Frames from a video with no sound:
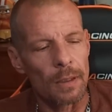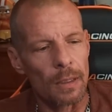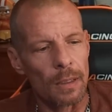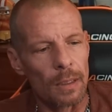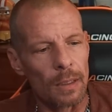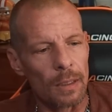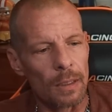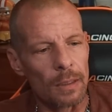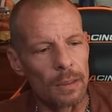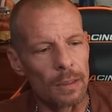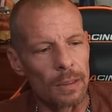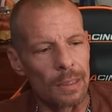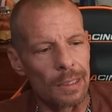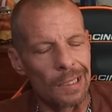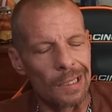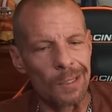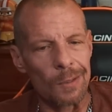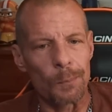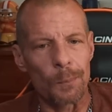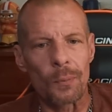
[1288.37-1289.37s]
It
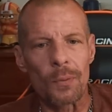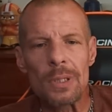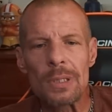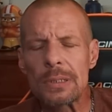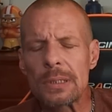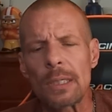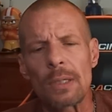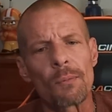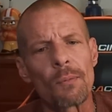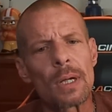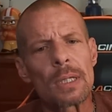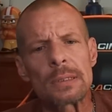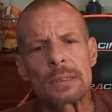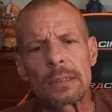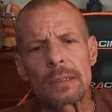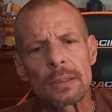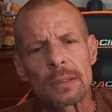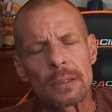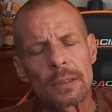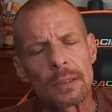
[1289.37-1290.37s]
in prison, it
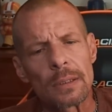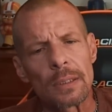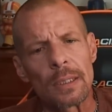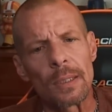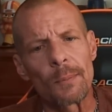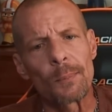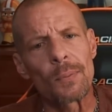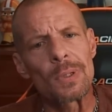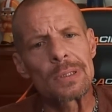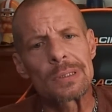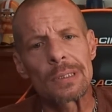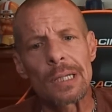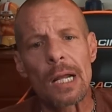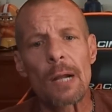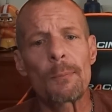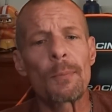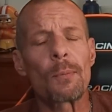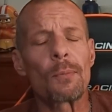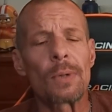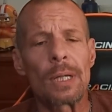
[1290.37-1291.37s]
wasn't. In prison, a lot
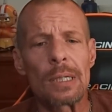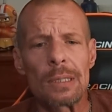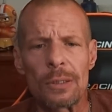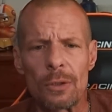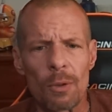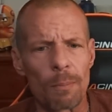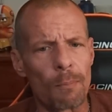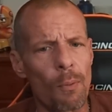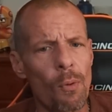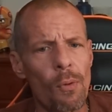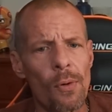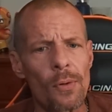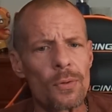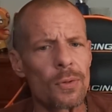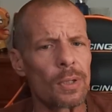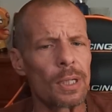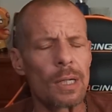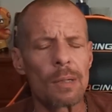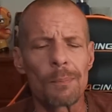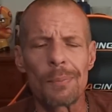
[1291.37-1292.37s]
of people you're bored,
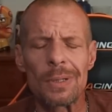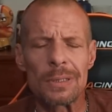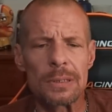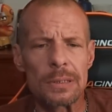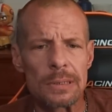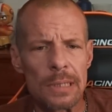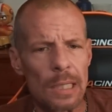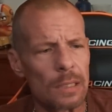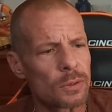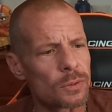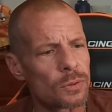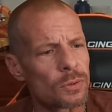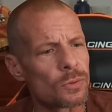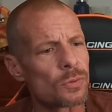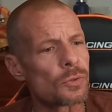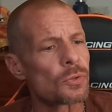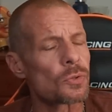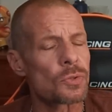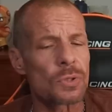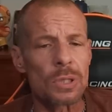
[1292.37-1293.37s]
you're getting a bunch of
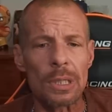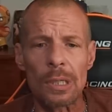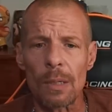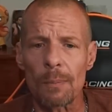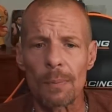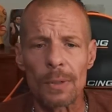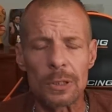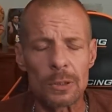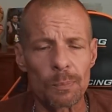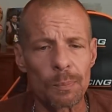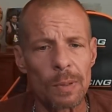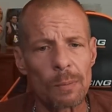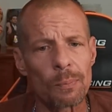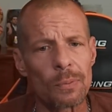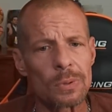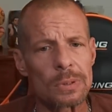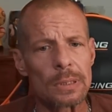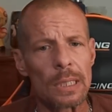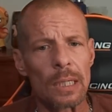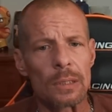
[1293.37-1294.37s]
tattoos, you're seeing a bunch of
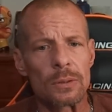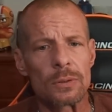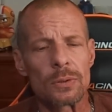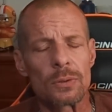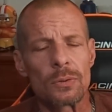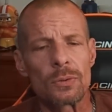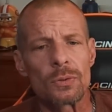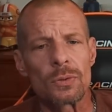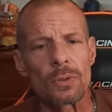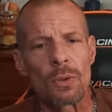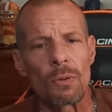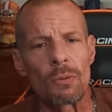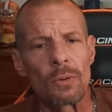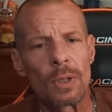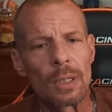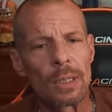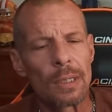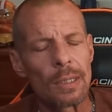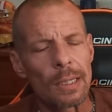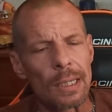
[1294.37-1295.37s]
people in tattoos, so
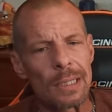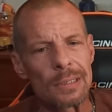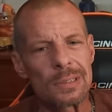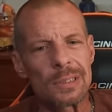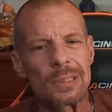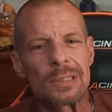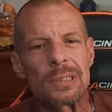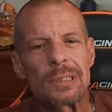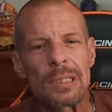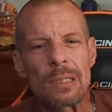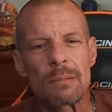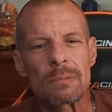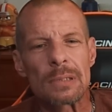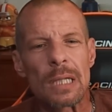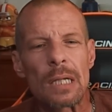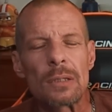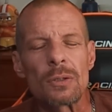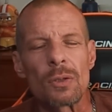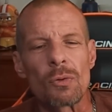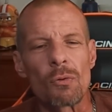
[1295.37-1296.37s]
it just seems
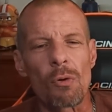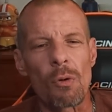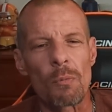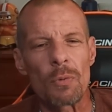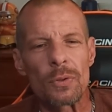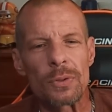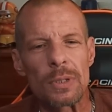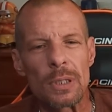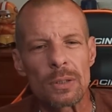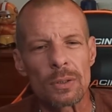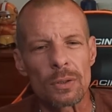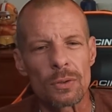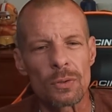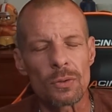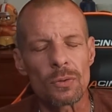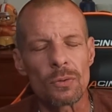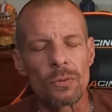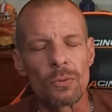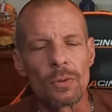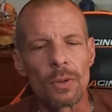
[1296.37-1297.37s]
like the normal thing to
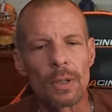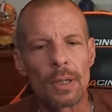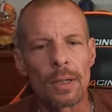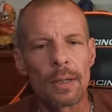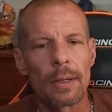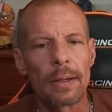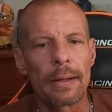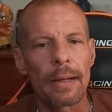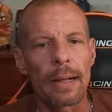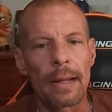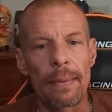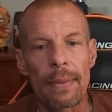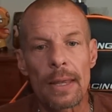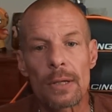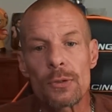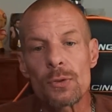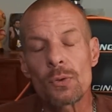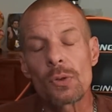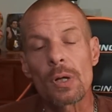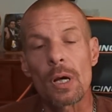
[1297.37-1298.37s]
do. And
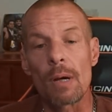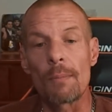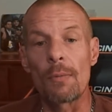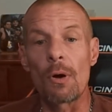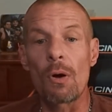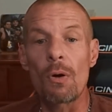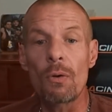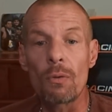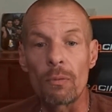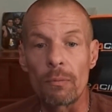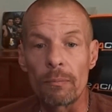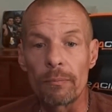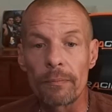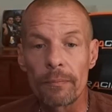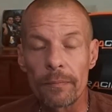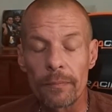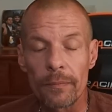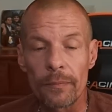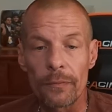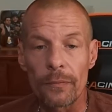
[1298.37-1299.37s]
then you come home
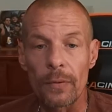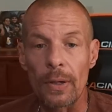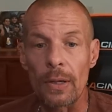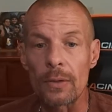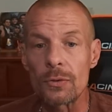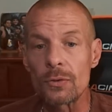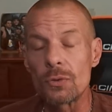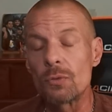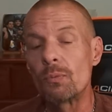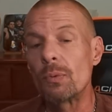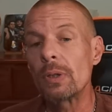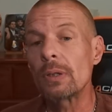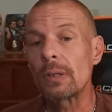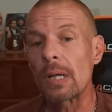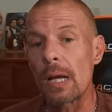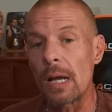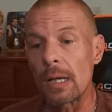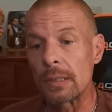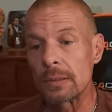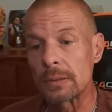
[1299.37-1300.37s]
and you
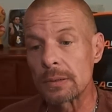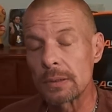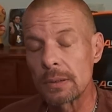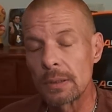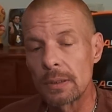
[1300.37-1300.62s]
realize,